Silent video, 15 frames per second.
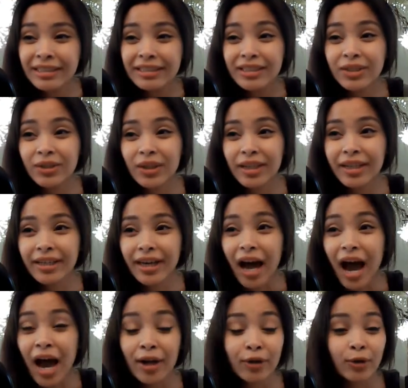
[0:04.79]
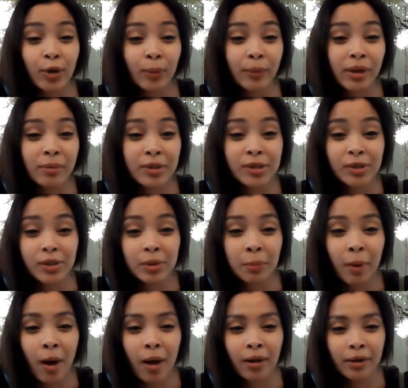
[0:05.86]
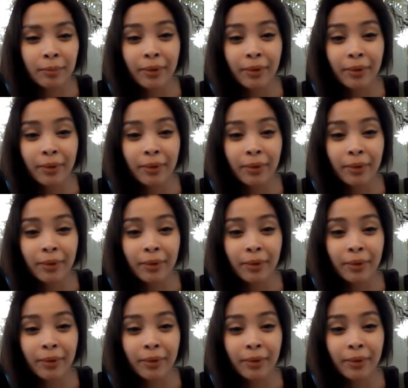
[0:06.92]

So like, I don't know, maybe it's just the pollen,